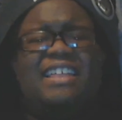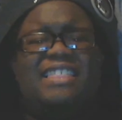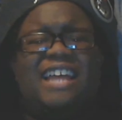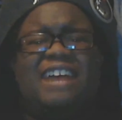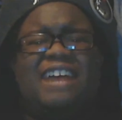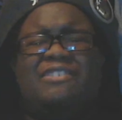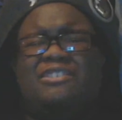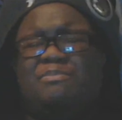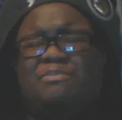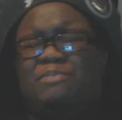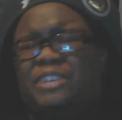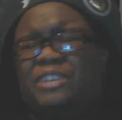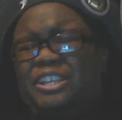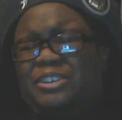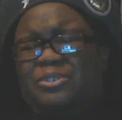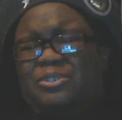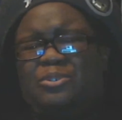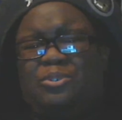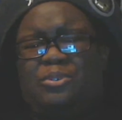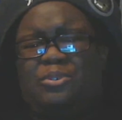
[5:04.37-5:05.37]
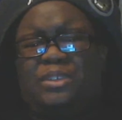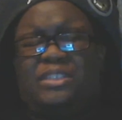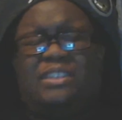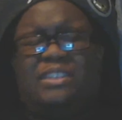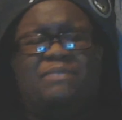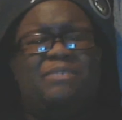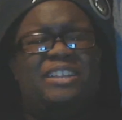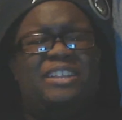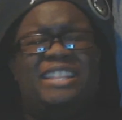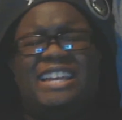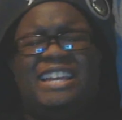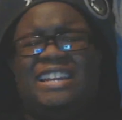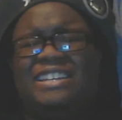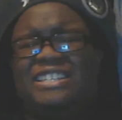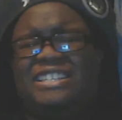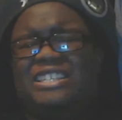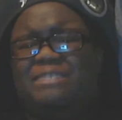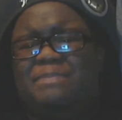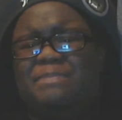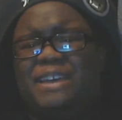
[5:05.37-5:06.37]
That was pretty cool and really
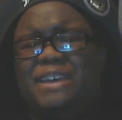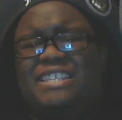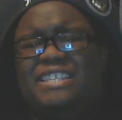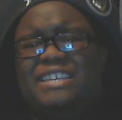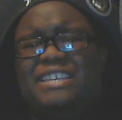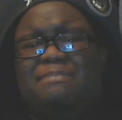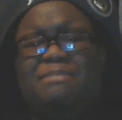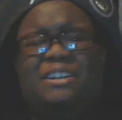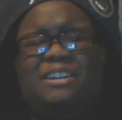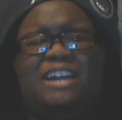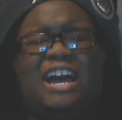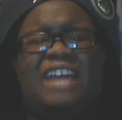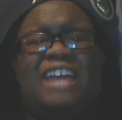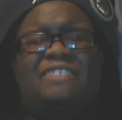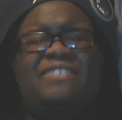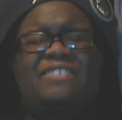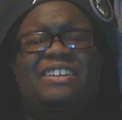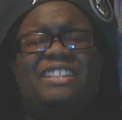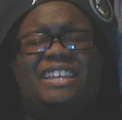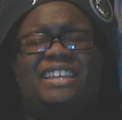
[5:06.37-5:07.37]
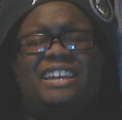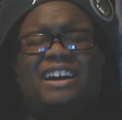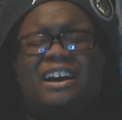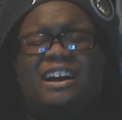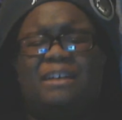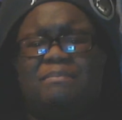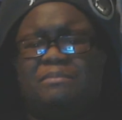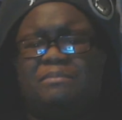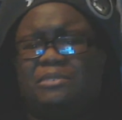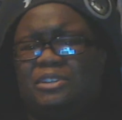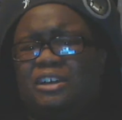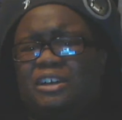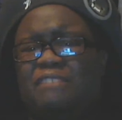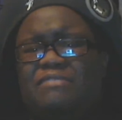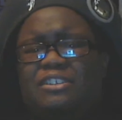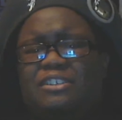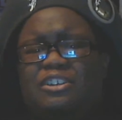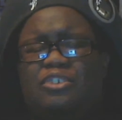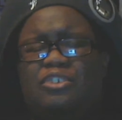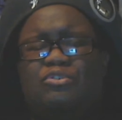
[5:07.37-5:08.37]
unexpected. But I really um
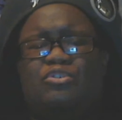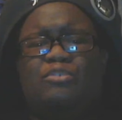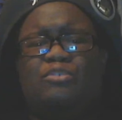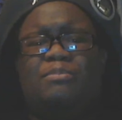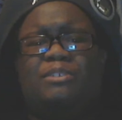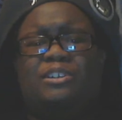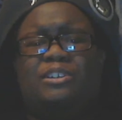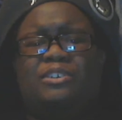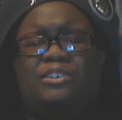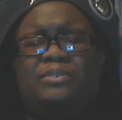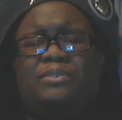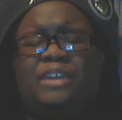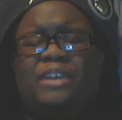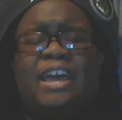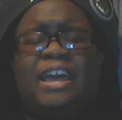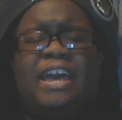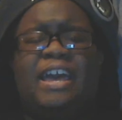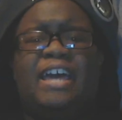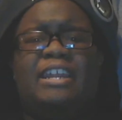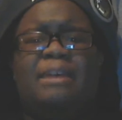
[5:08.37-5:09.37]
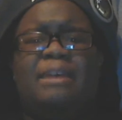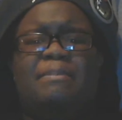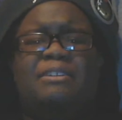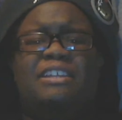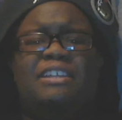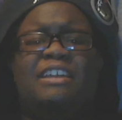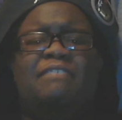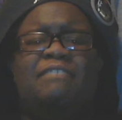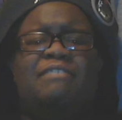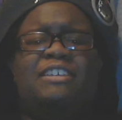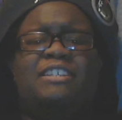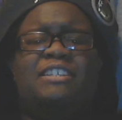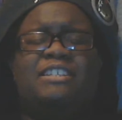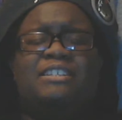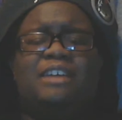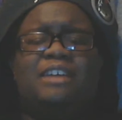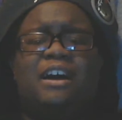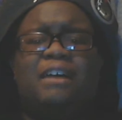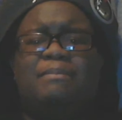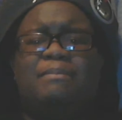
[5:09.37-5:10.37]
love the Goku balloon, and I believe
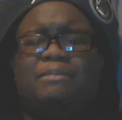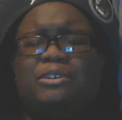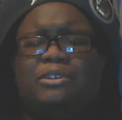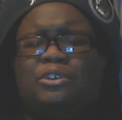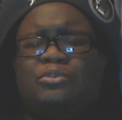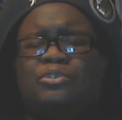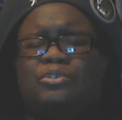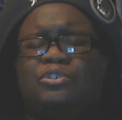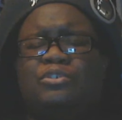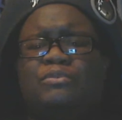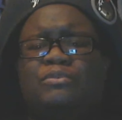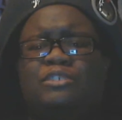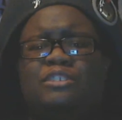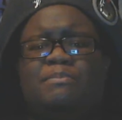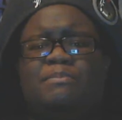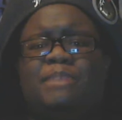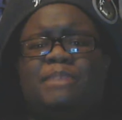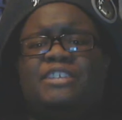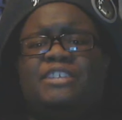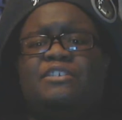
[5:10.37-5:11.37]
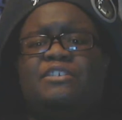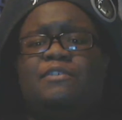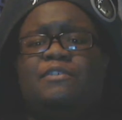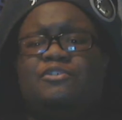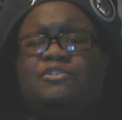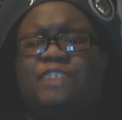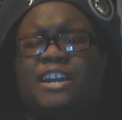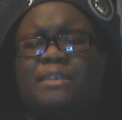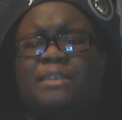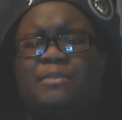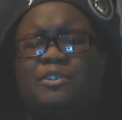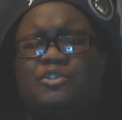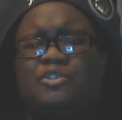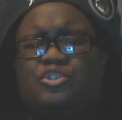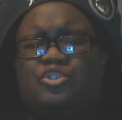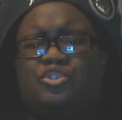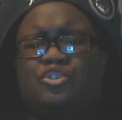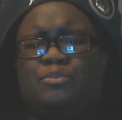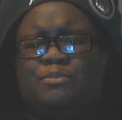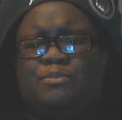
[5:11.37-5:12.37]
this um Goku was based off of Dragon Ball
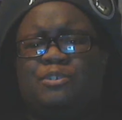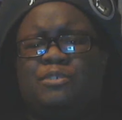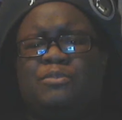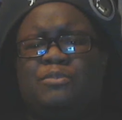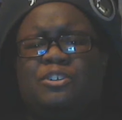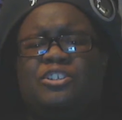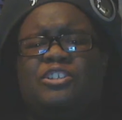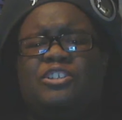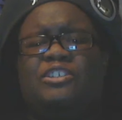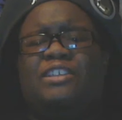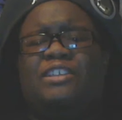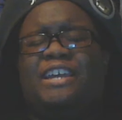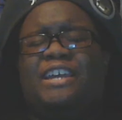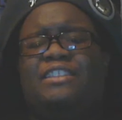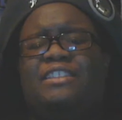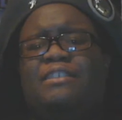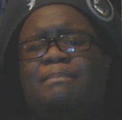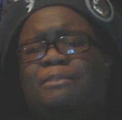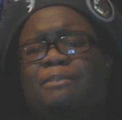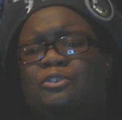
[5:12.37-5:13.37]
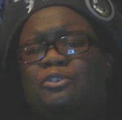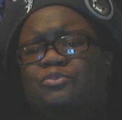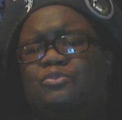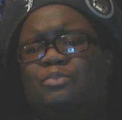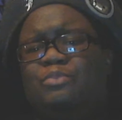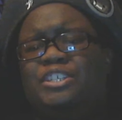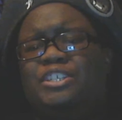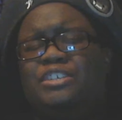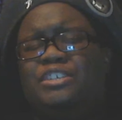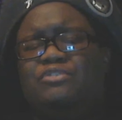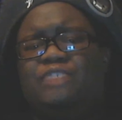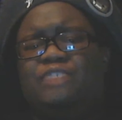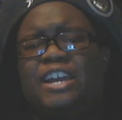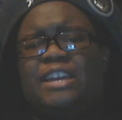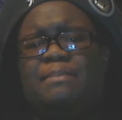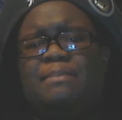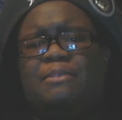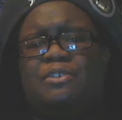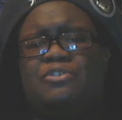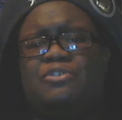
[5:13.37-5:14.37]
Super, which is like the most recent
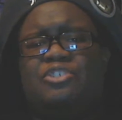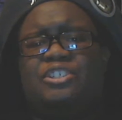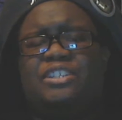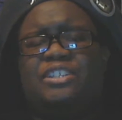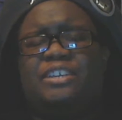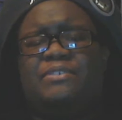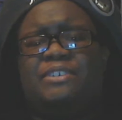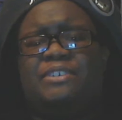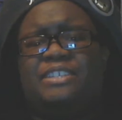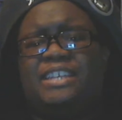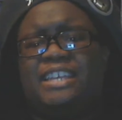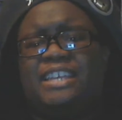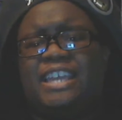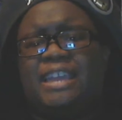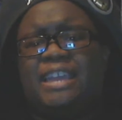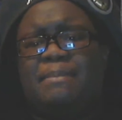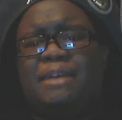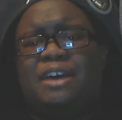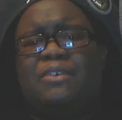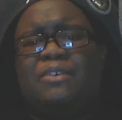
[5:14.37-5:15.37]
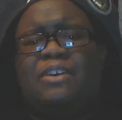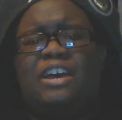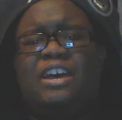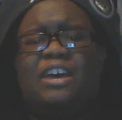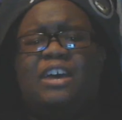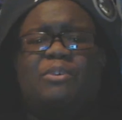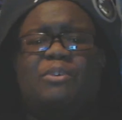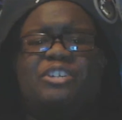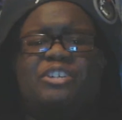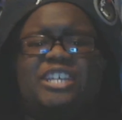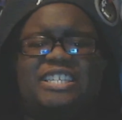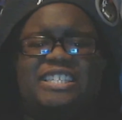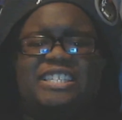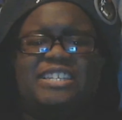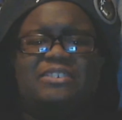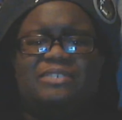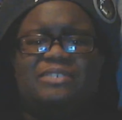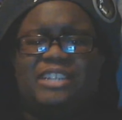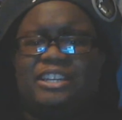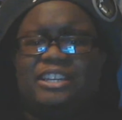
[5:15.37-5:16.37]
Dragon Ball series that came out, which I
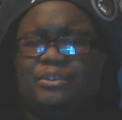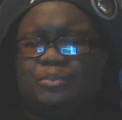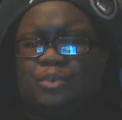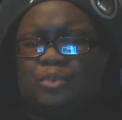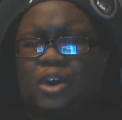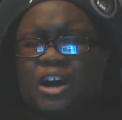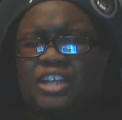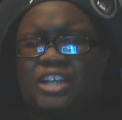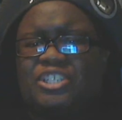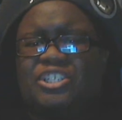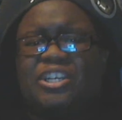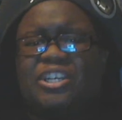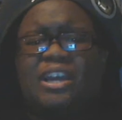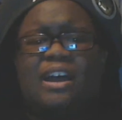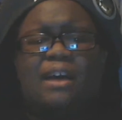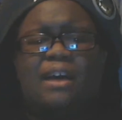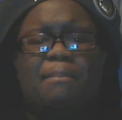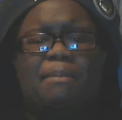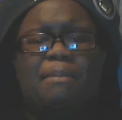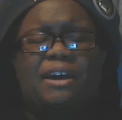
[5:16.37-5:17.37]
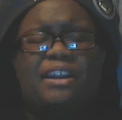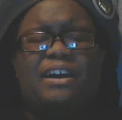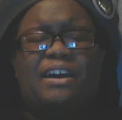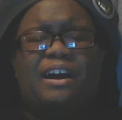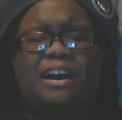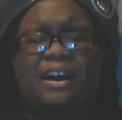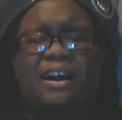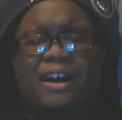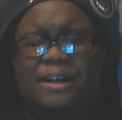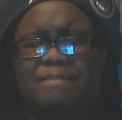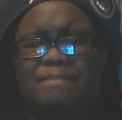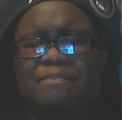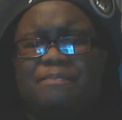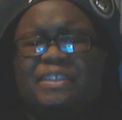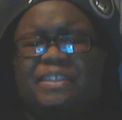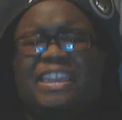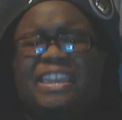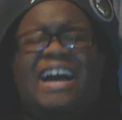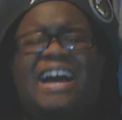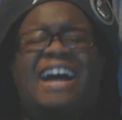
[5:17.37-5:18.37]
still need to watch. But um,
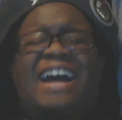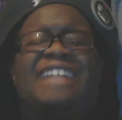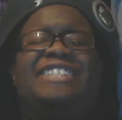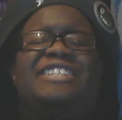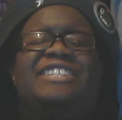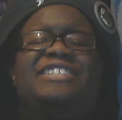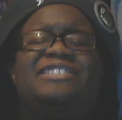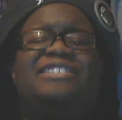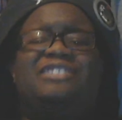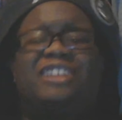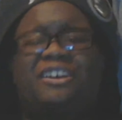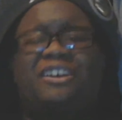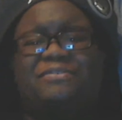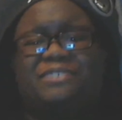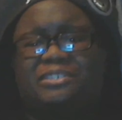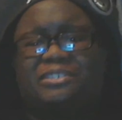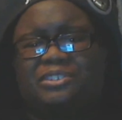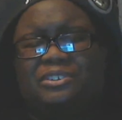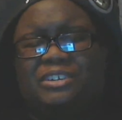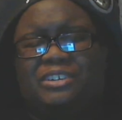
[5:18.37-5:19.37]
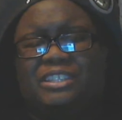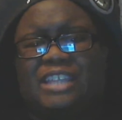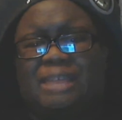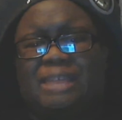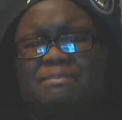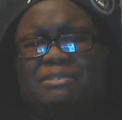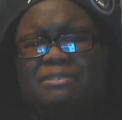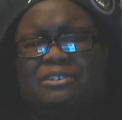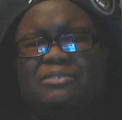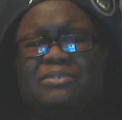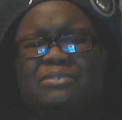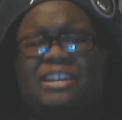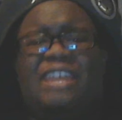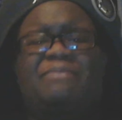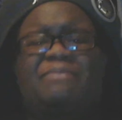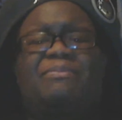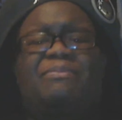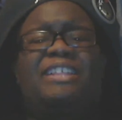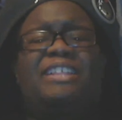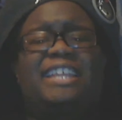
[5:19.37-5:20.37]
yeah, I just love the look of that balloon.
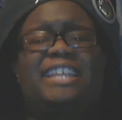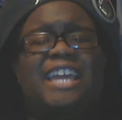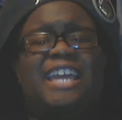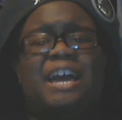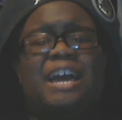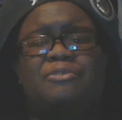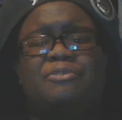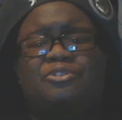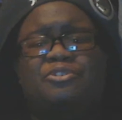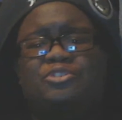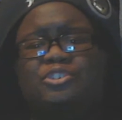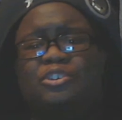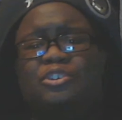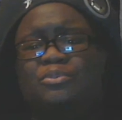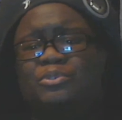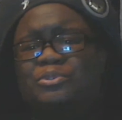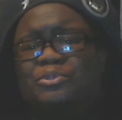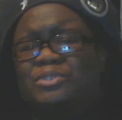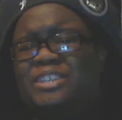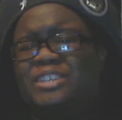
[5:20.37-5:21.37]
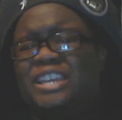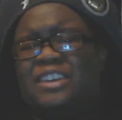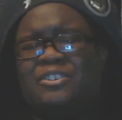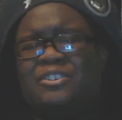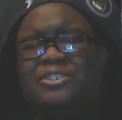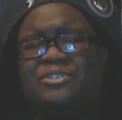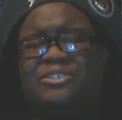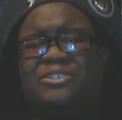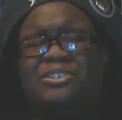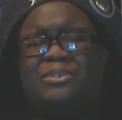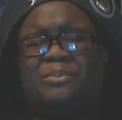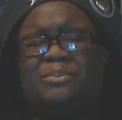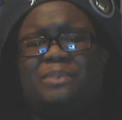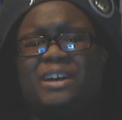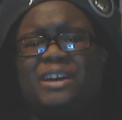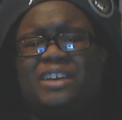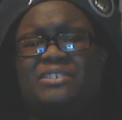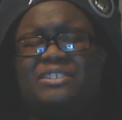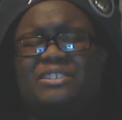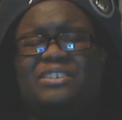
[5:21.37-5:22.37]
It really captures Goku's character so
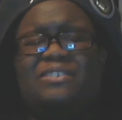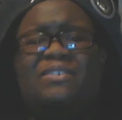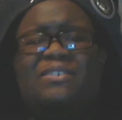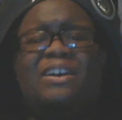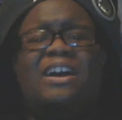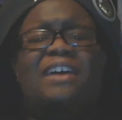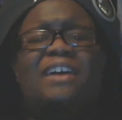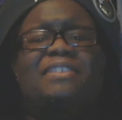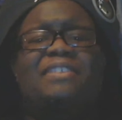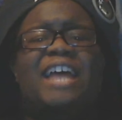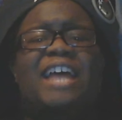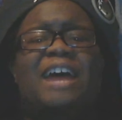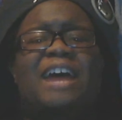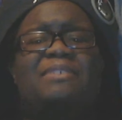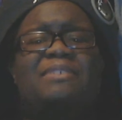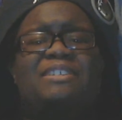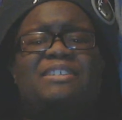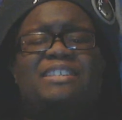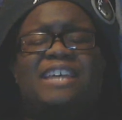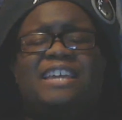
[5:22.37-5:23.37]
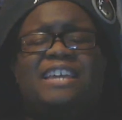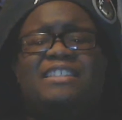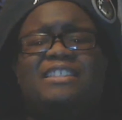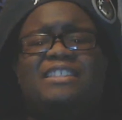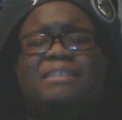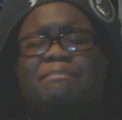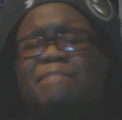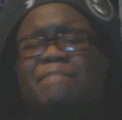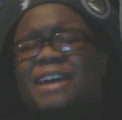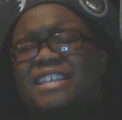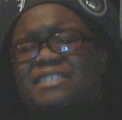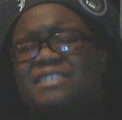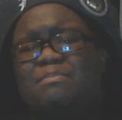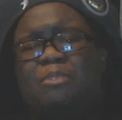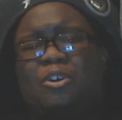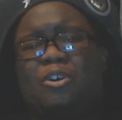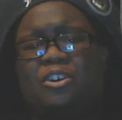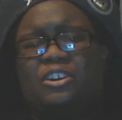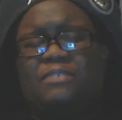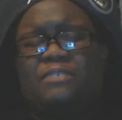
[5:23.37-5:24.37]
well. So that was like the best
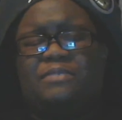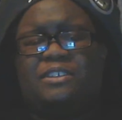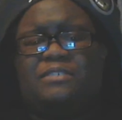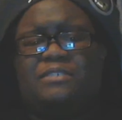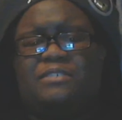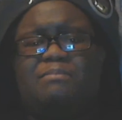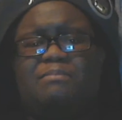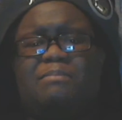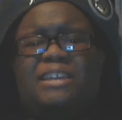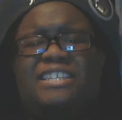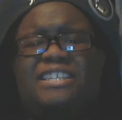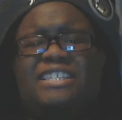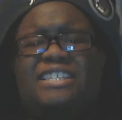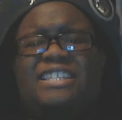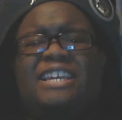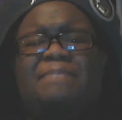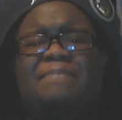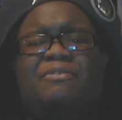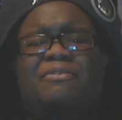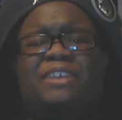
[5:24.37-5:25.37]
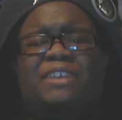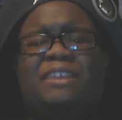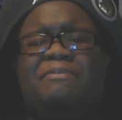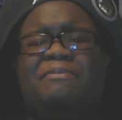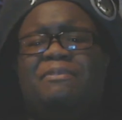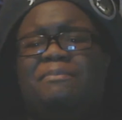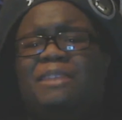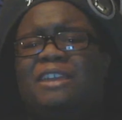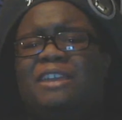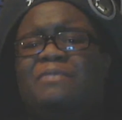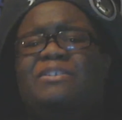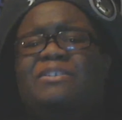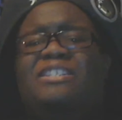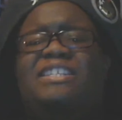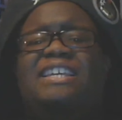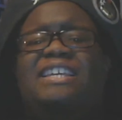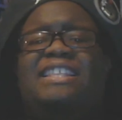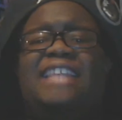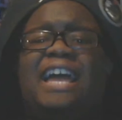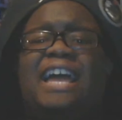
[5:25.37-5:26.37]
part of the Macy Day Parade for me was
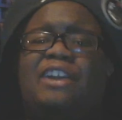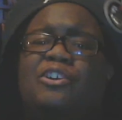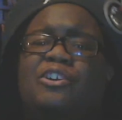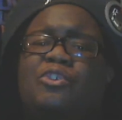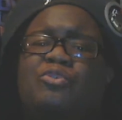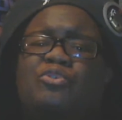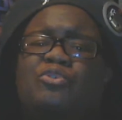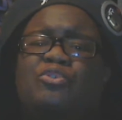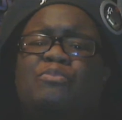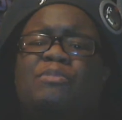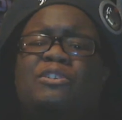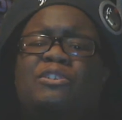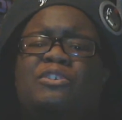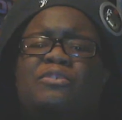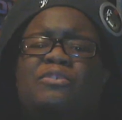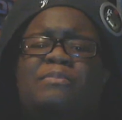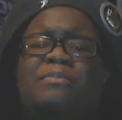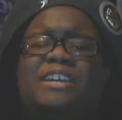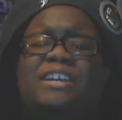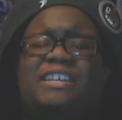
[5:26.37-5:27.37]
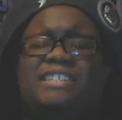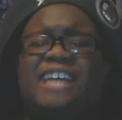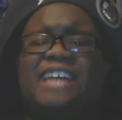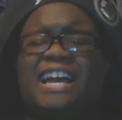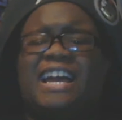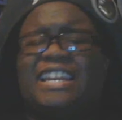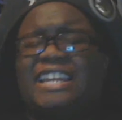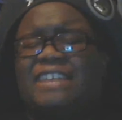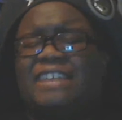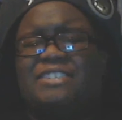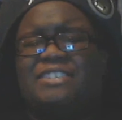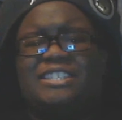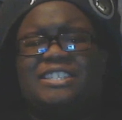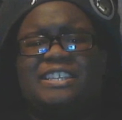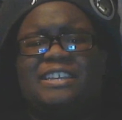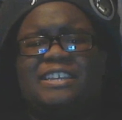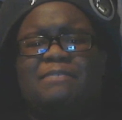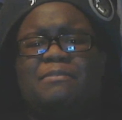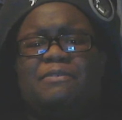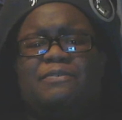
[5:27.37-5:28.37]
seeing that Goku balloon because I never
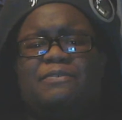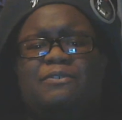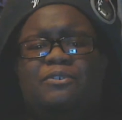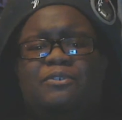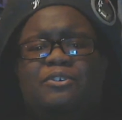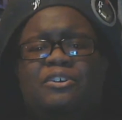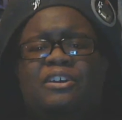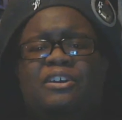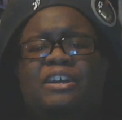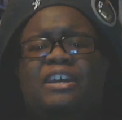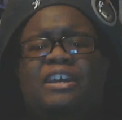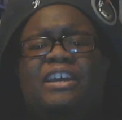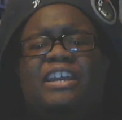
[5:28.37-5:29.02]
seen it before.